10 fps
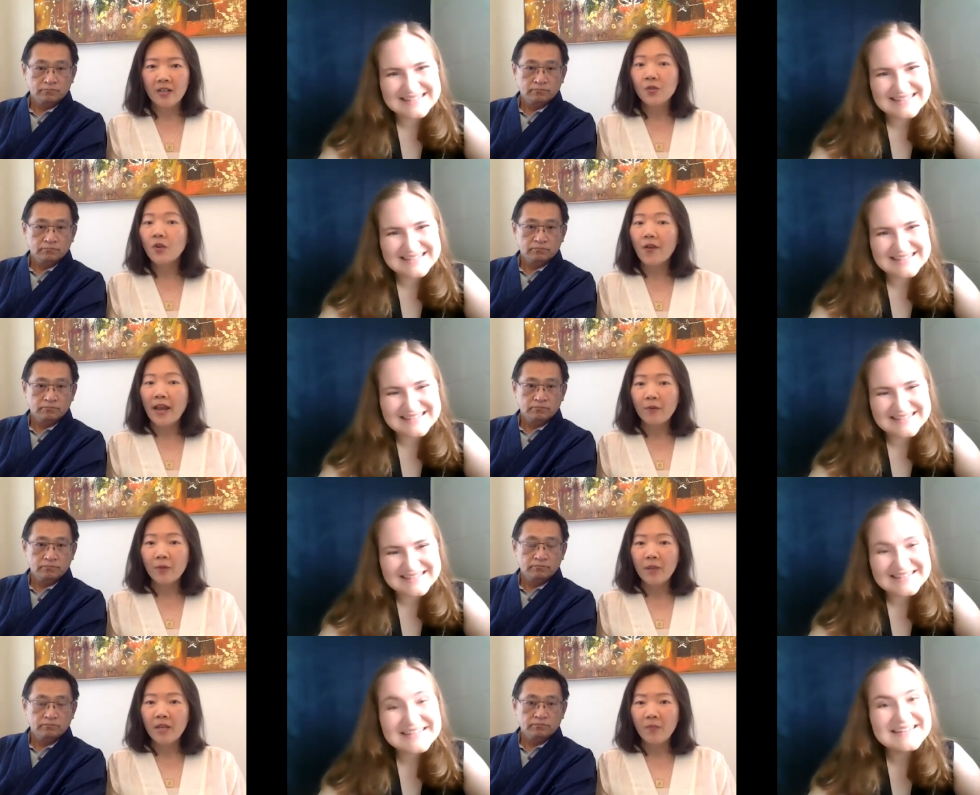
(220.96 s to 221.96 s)
Speaker 1: to connect with
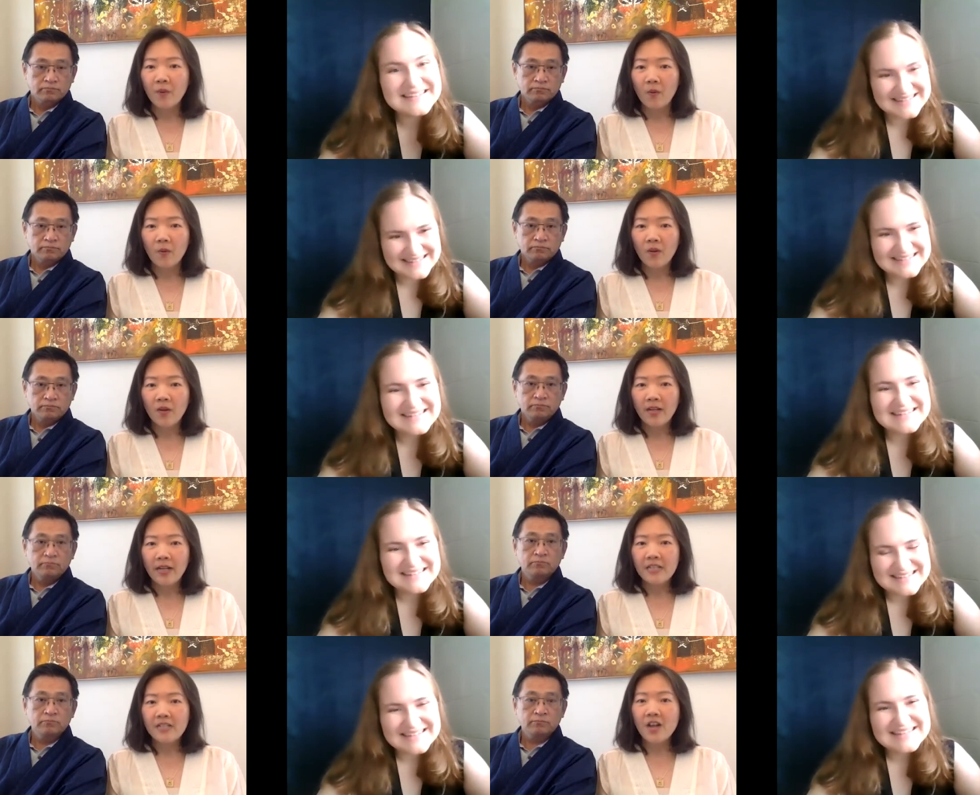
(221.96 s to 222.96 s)
people mm-hmm.
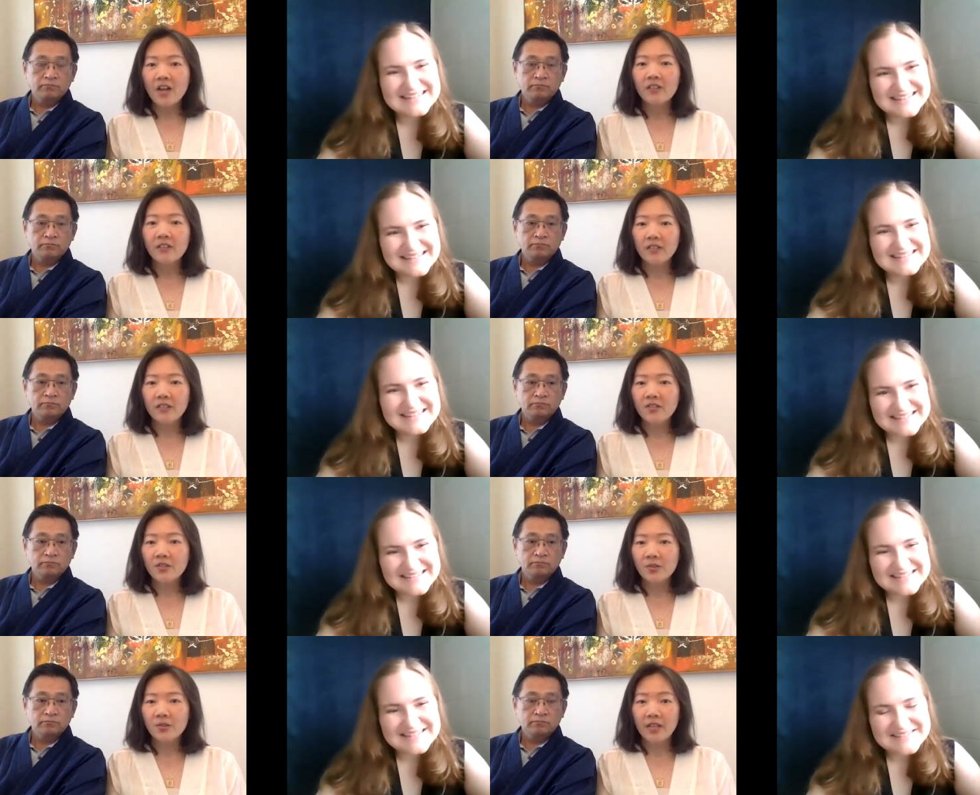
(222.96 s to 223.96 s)
it's not good
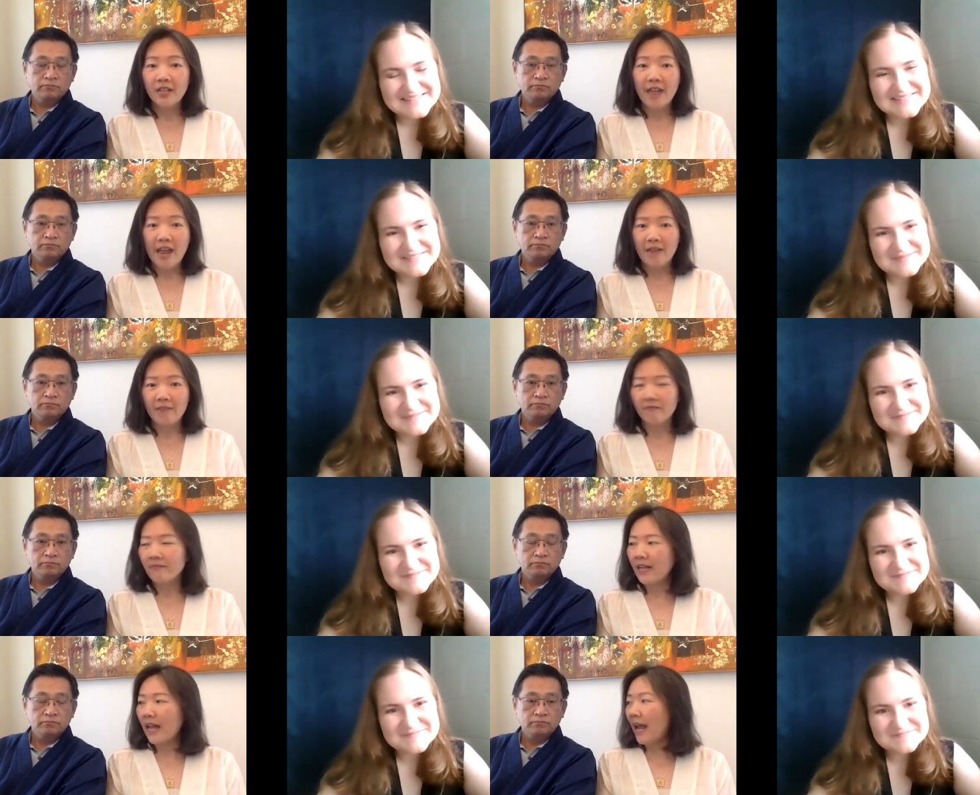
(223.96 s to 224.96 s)
to condemn
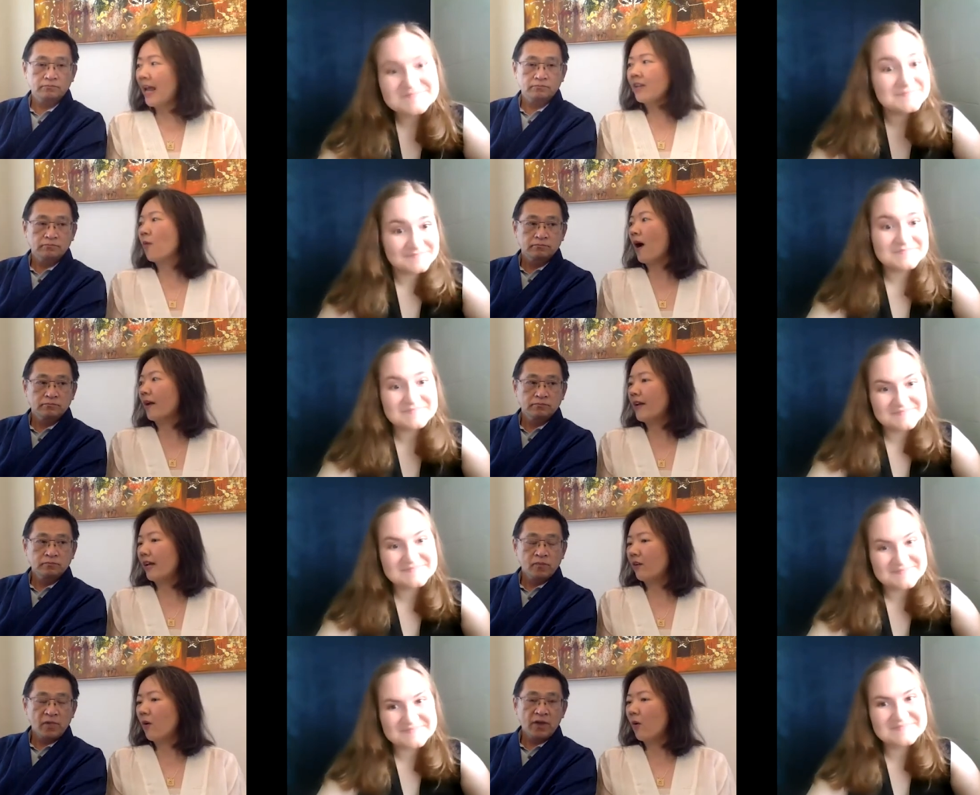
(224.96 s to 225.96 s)
anyone at
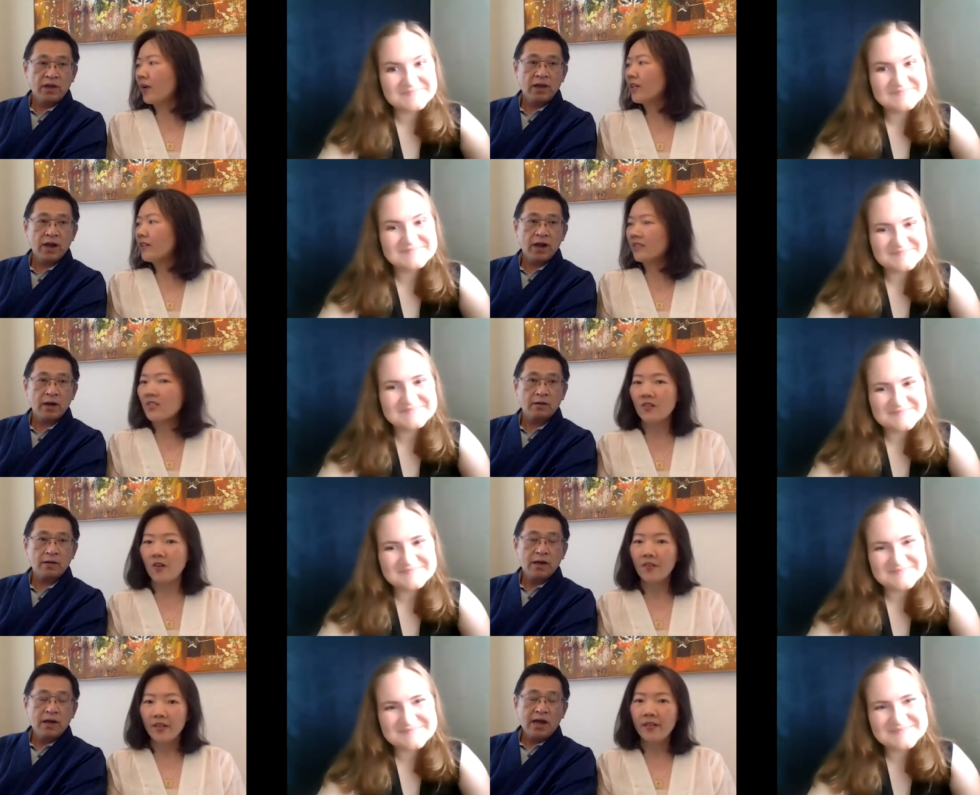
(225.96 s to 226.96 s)
all in yeah. the
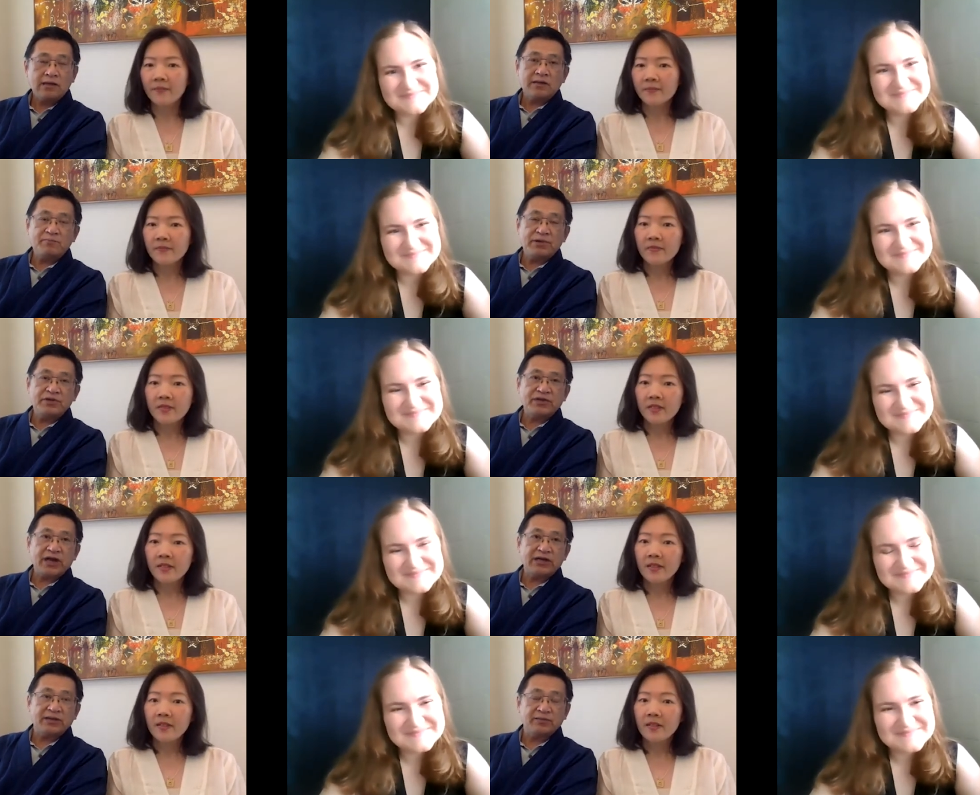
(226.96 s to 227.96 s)
story
Speaker 2: and
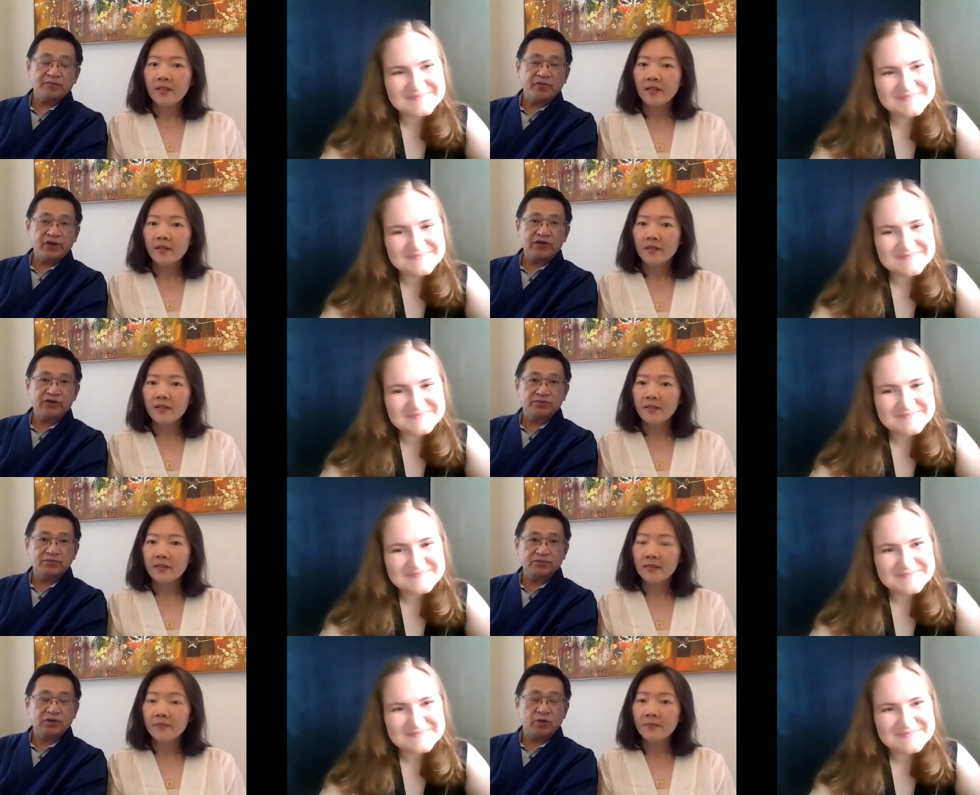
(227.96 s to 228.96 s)
besides the
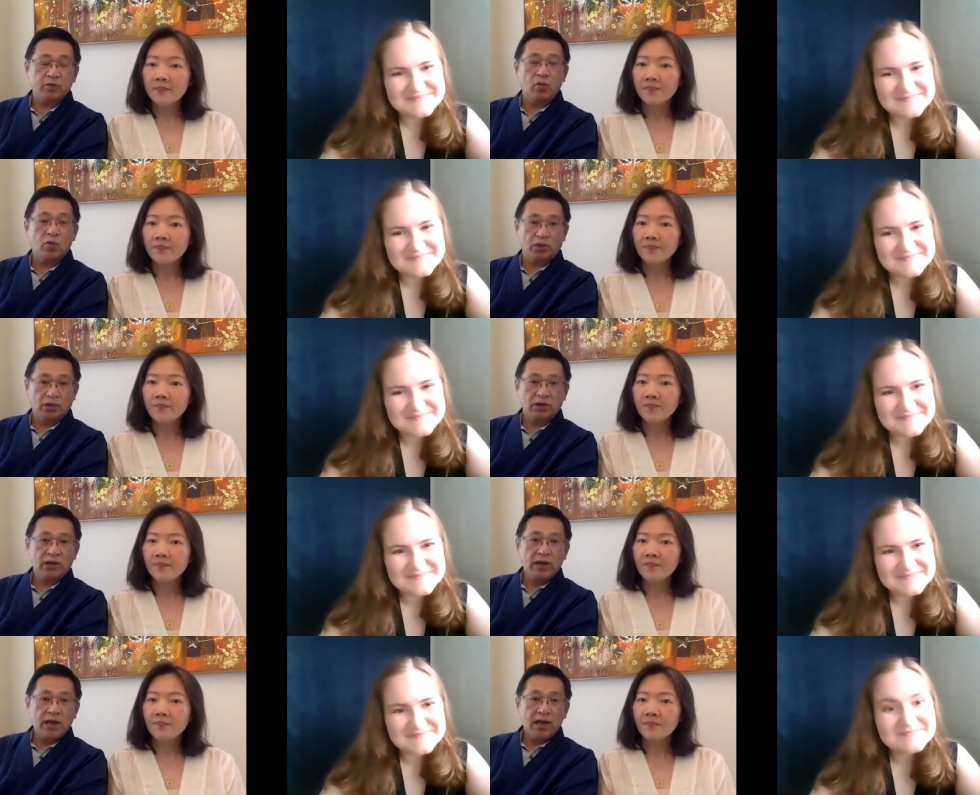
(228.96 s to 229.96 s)
victims of war
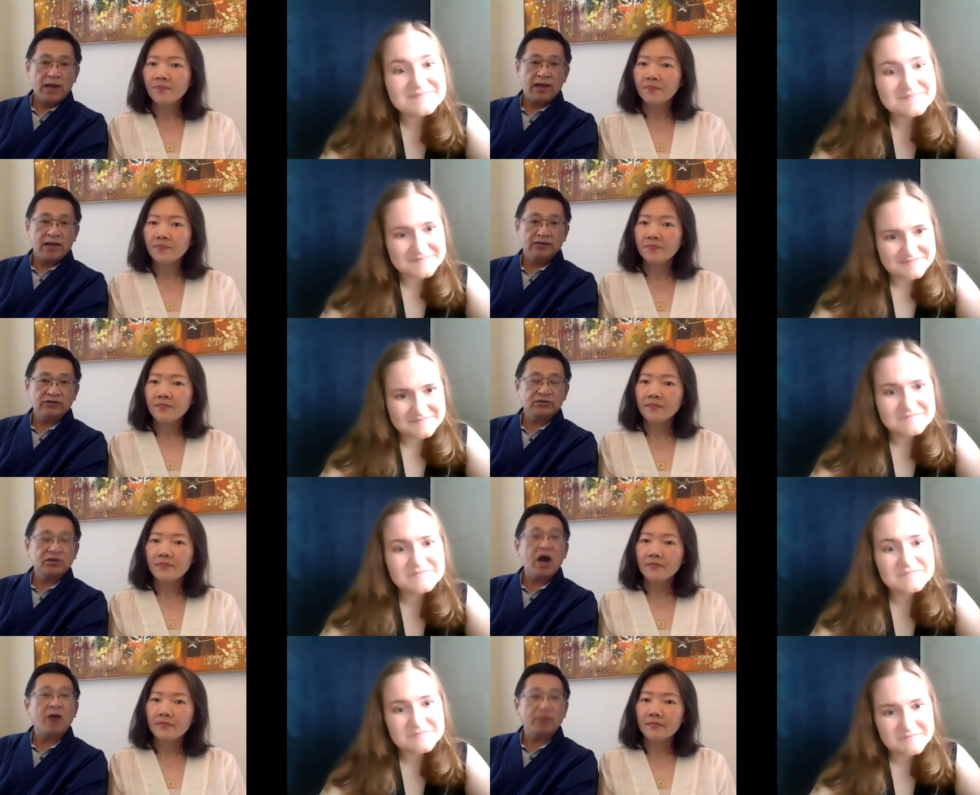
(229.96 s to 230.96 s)
is
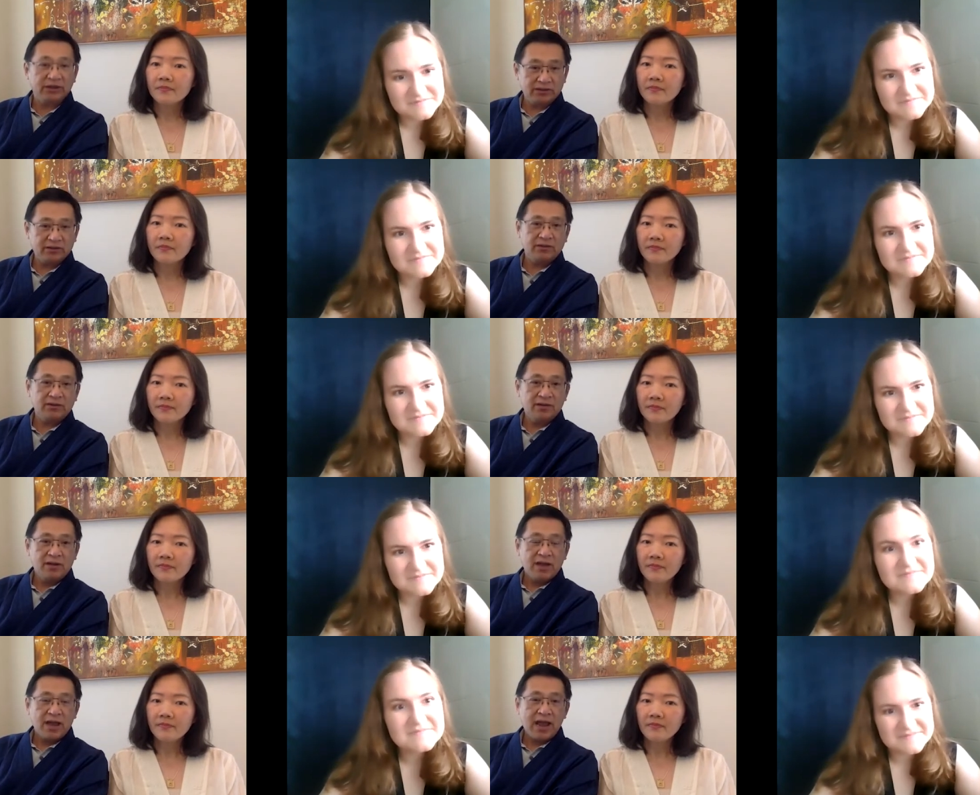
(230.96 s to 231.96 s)
common
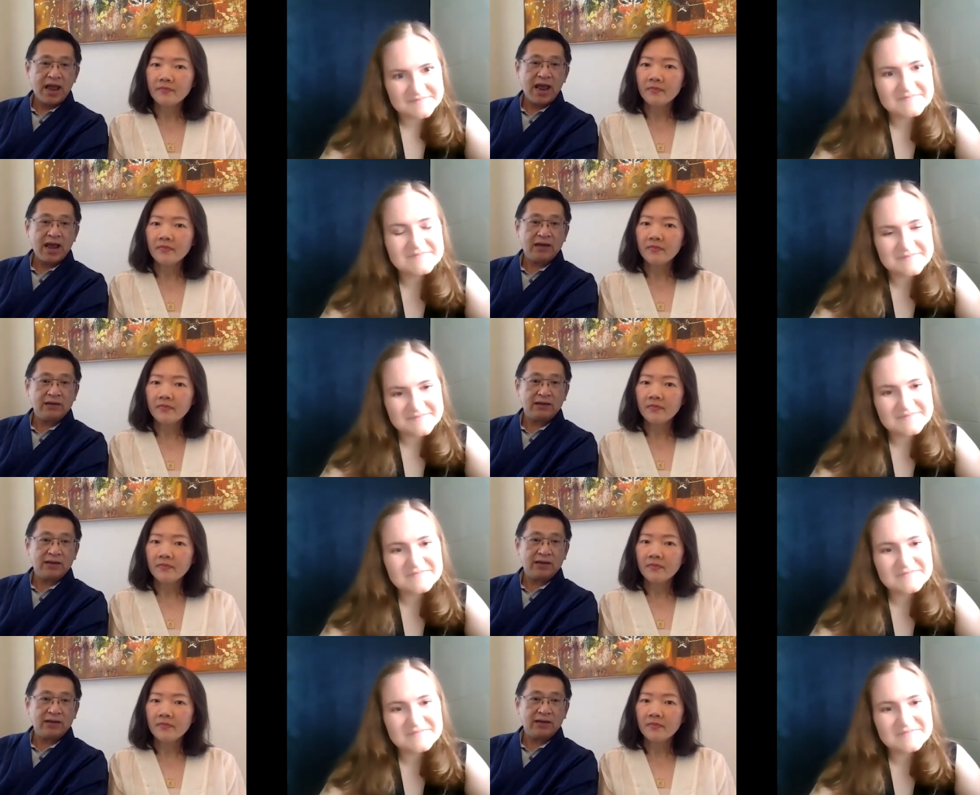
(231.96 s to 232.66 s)
and